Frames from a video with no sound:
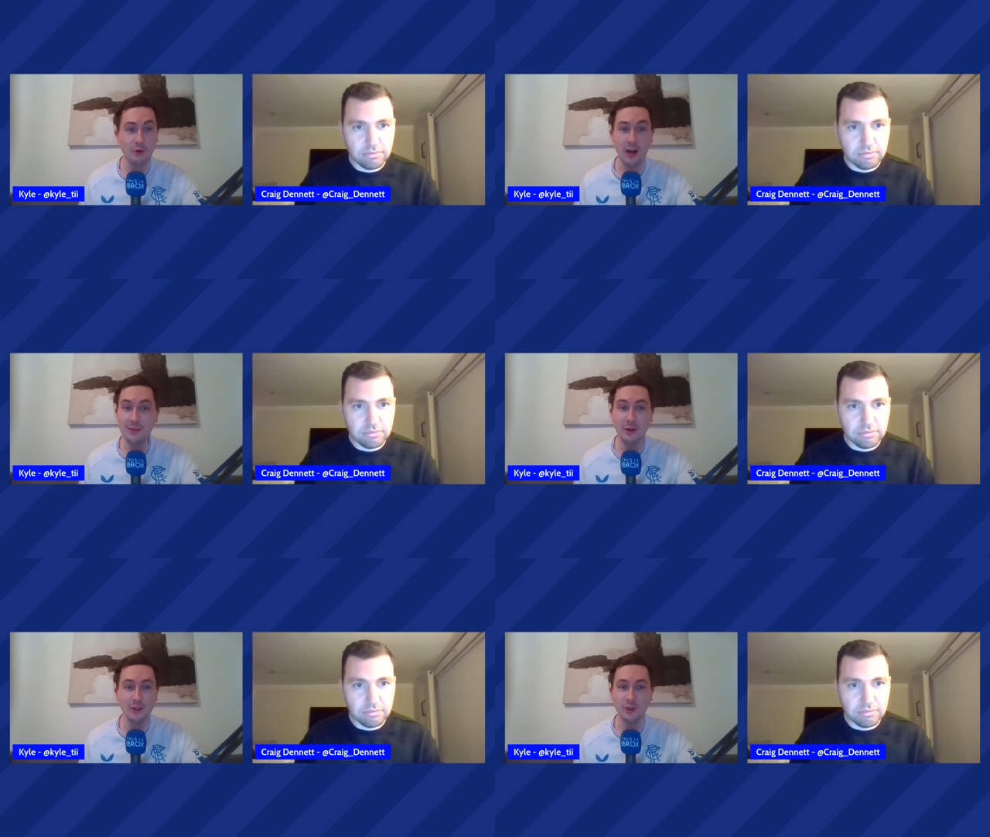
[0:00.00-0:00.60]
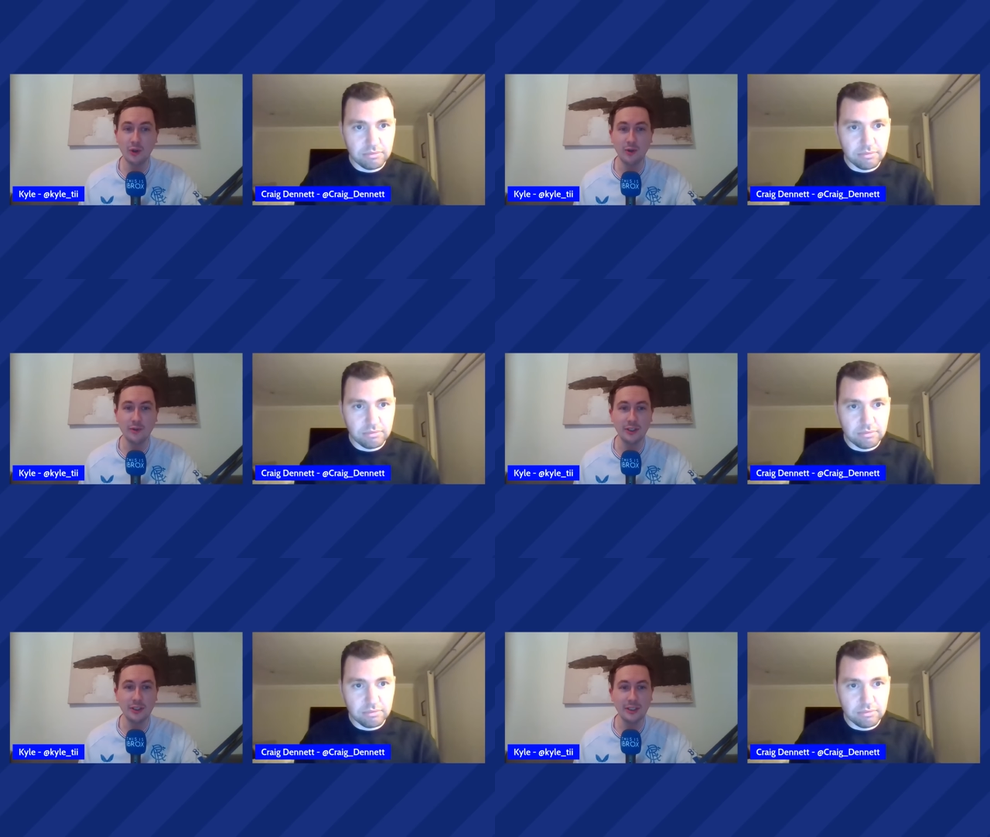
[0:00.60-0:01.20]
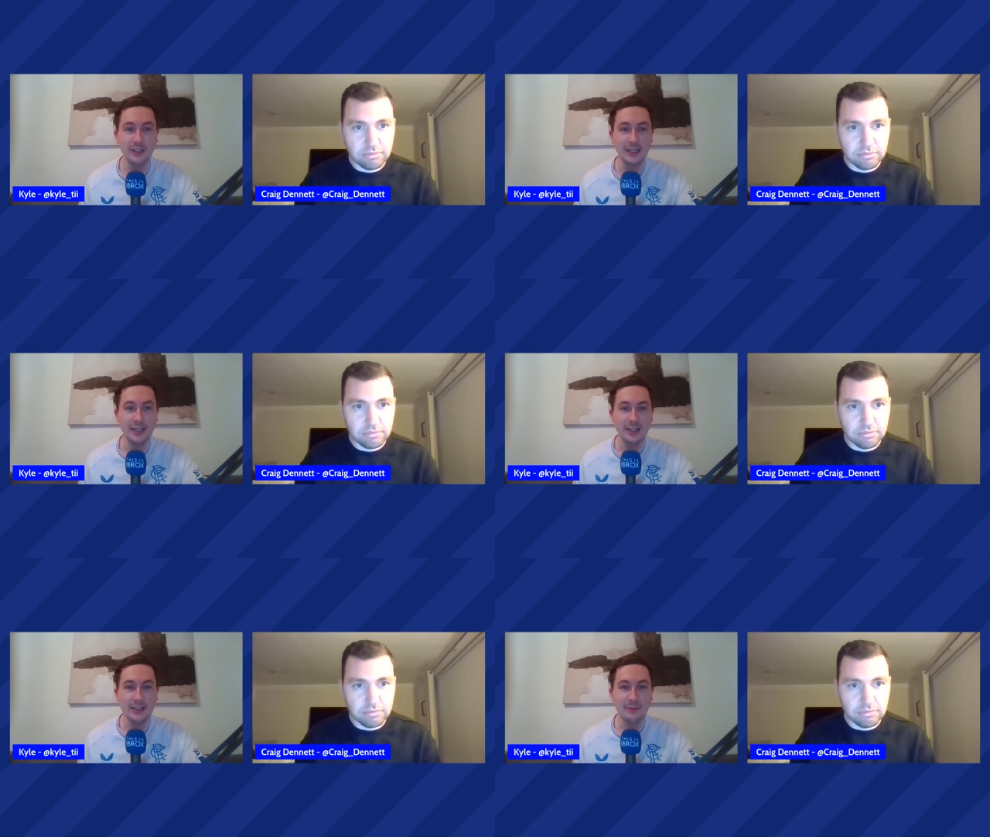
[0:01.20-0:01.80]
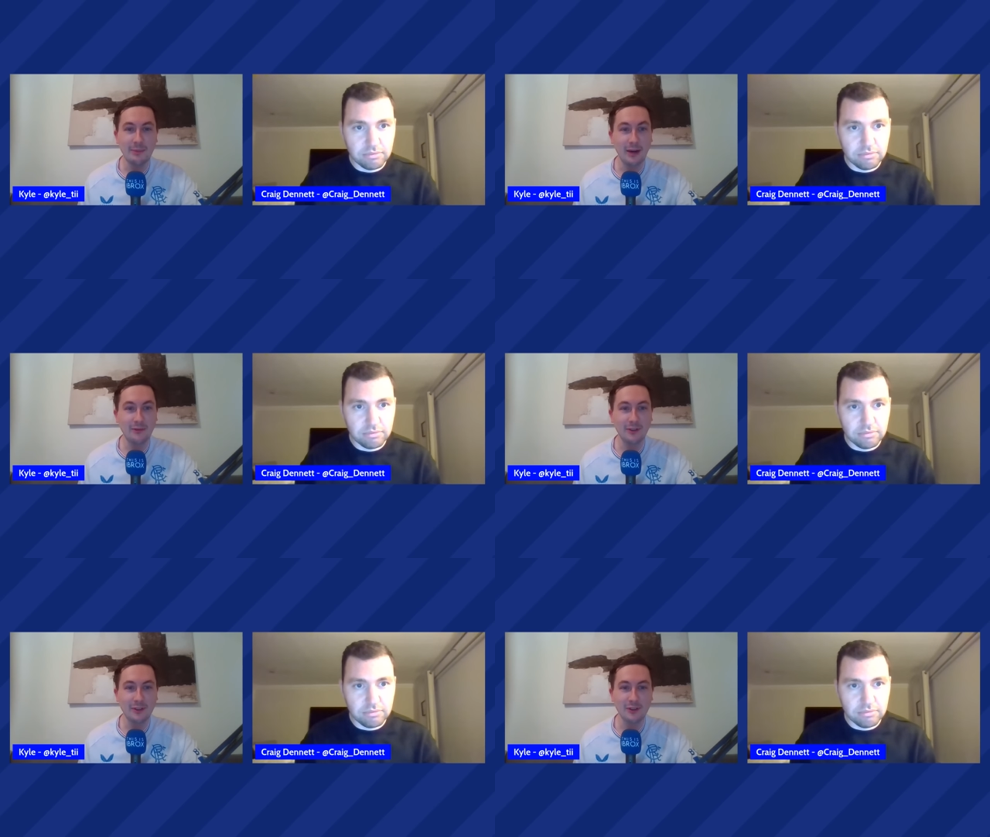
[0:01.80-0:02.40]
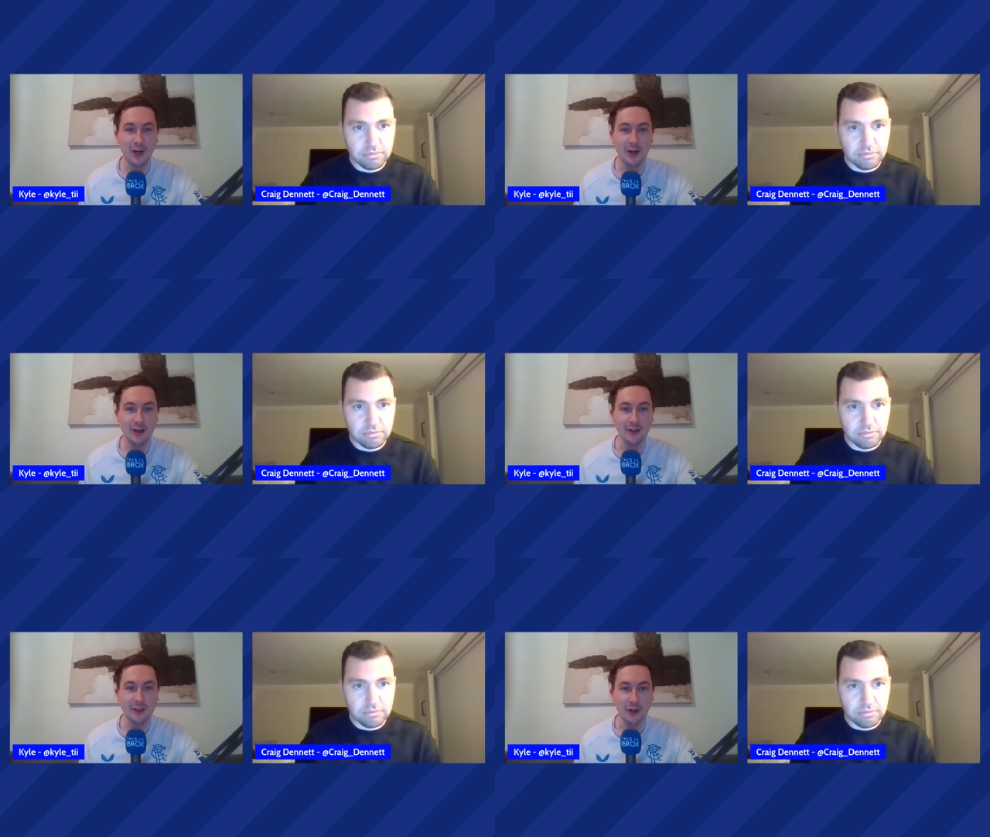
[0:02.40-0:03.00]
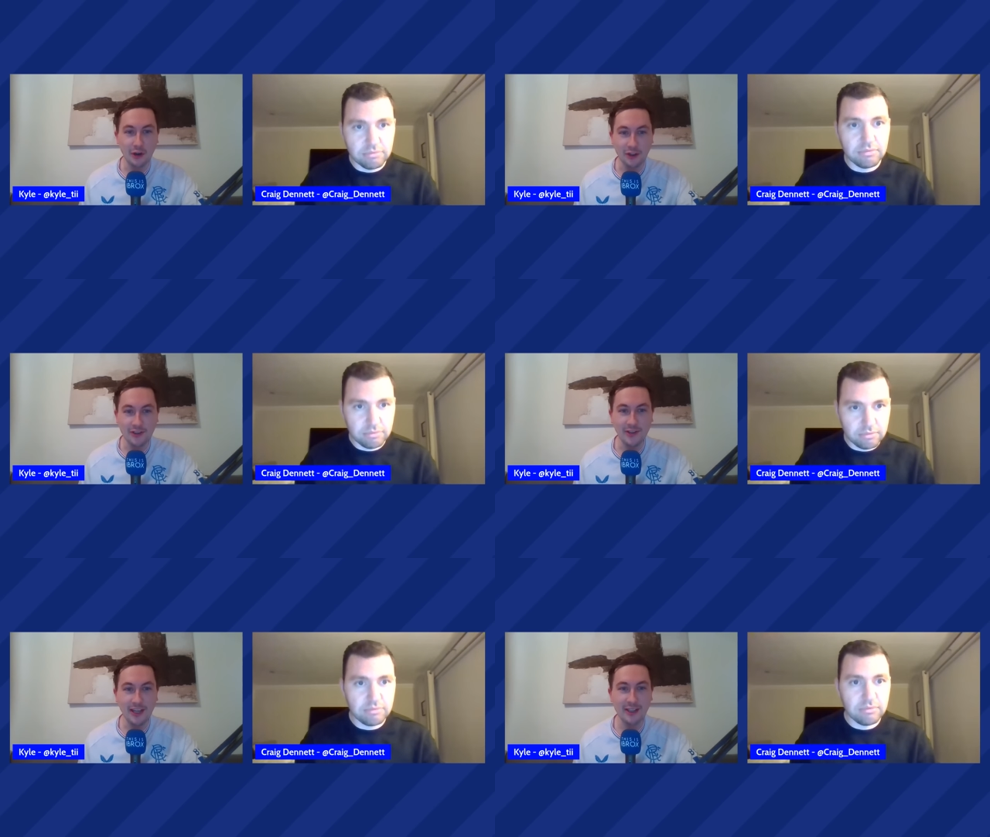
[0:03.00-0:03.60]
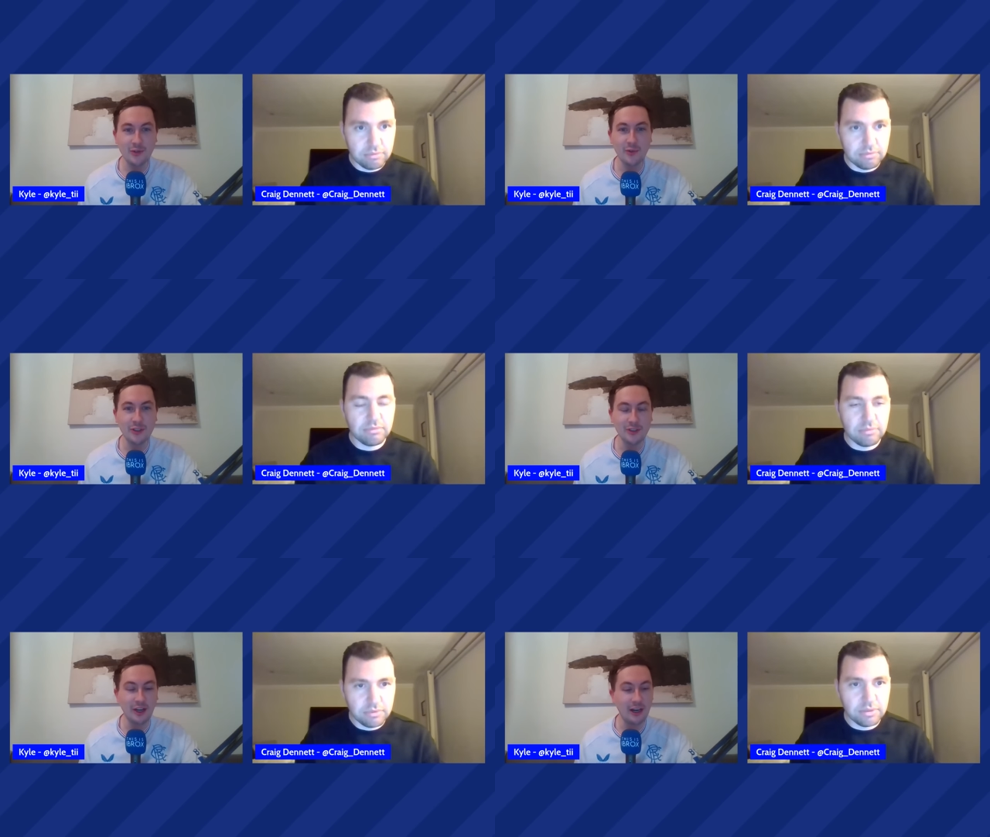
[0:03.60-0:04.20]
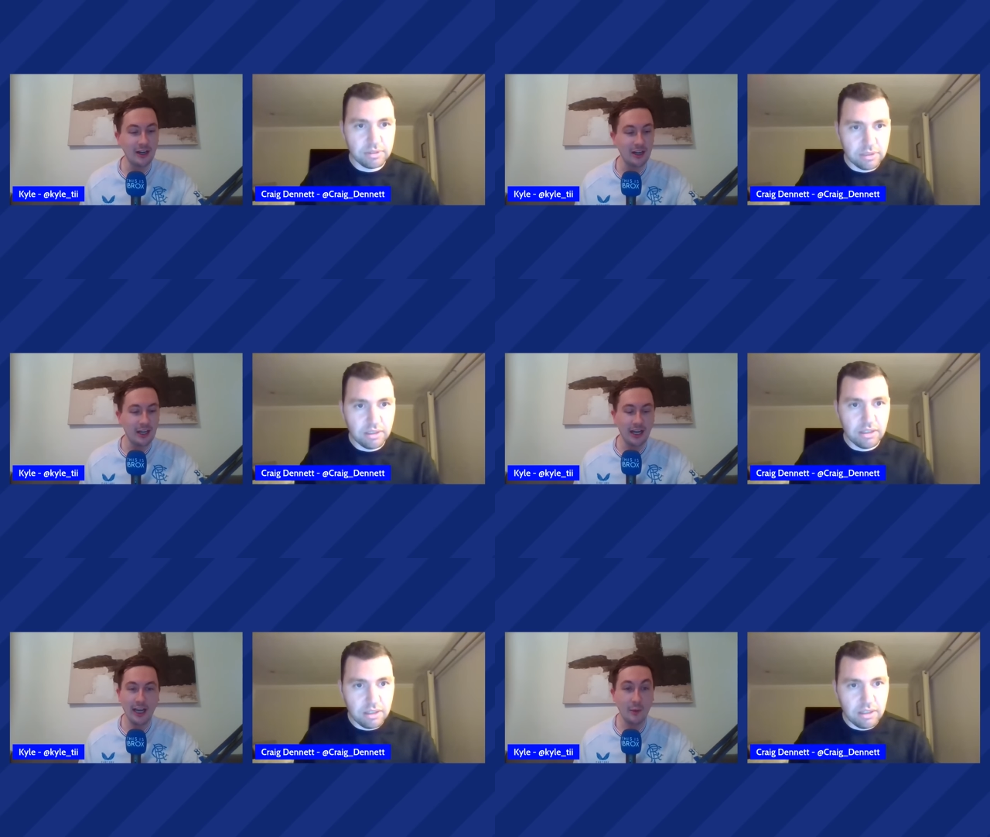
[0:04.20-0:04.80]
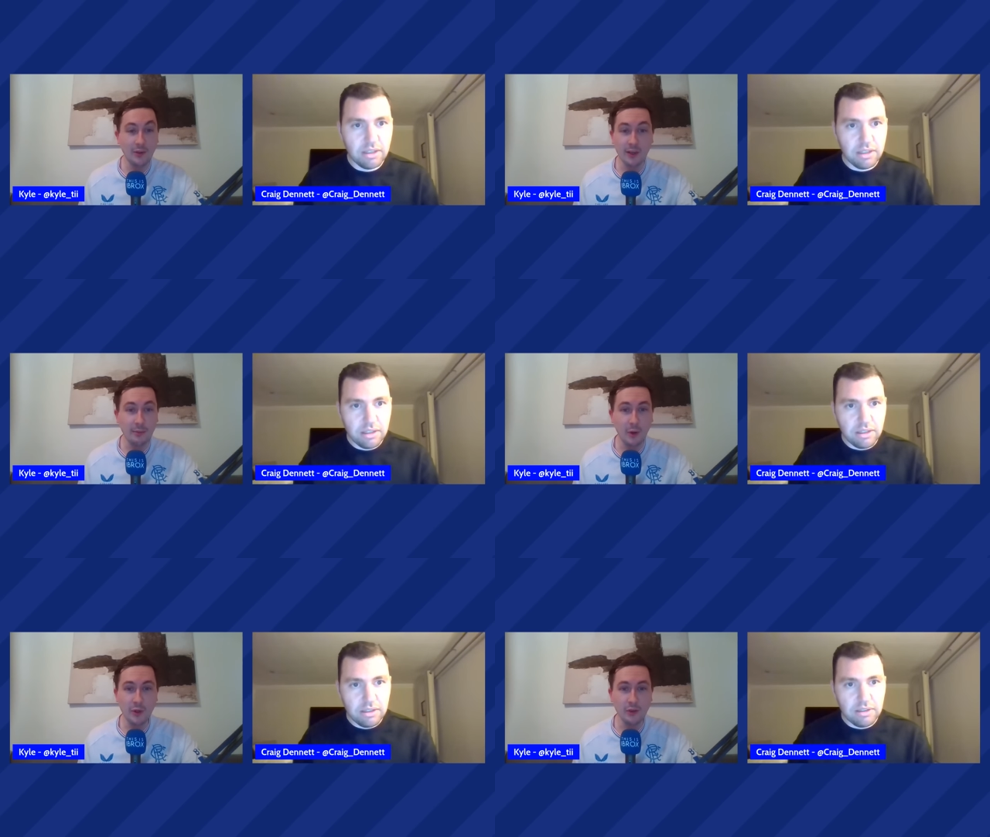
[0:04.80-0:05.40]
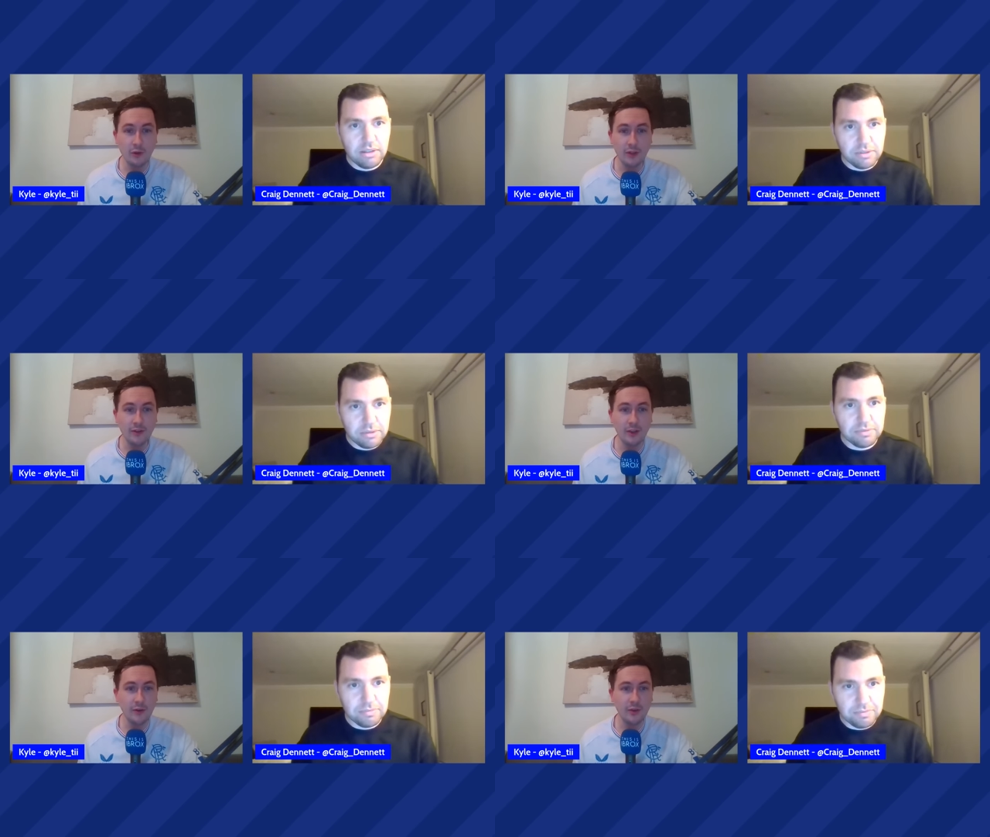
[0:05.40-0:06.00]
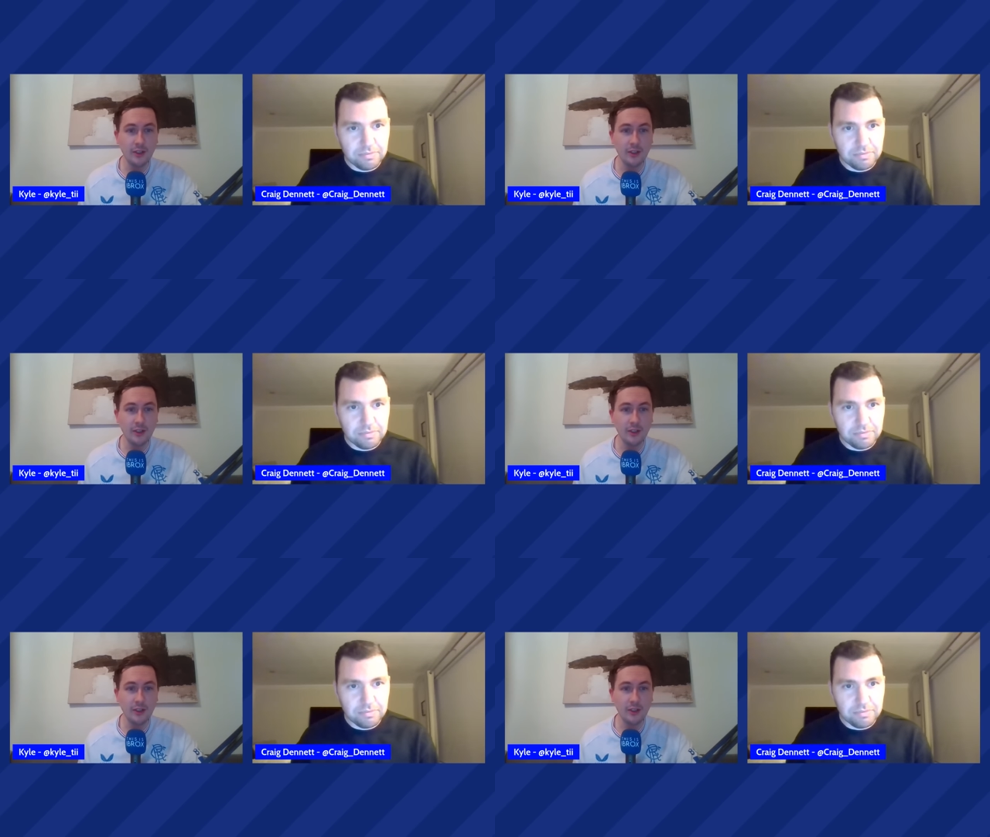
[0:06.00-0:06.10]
Speaker 1: pretty much got off to the the perfect start on the on the second restart. It was a brilliant run down